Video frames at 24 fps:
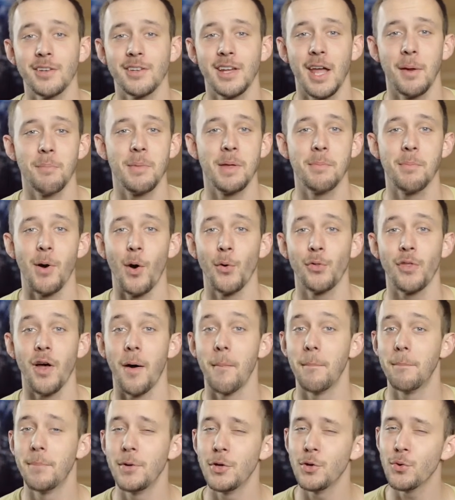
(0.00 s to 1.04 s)
can be both
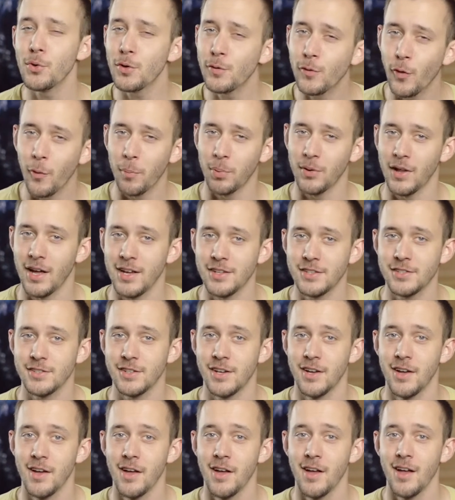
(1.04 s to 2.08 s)
a beautiful place
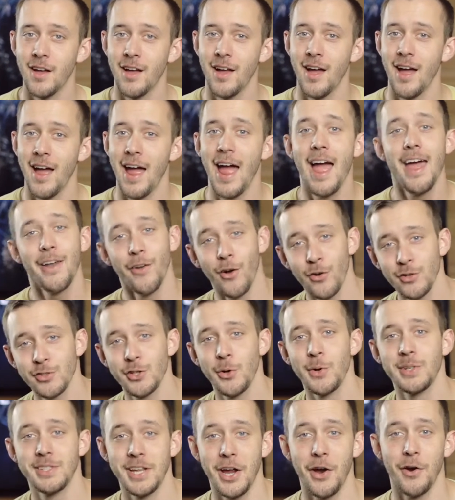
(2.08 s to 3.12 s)
and
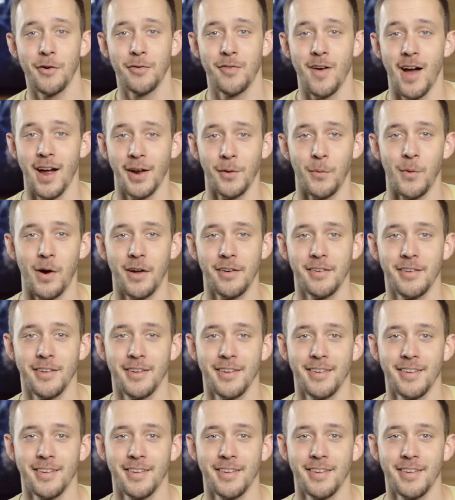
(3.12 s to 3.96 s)
also a terrifying one.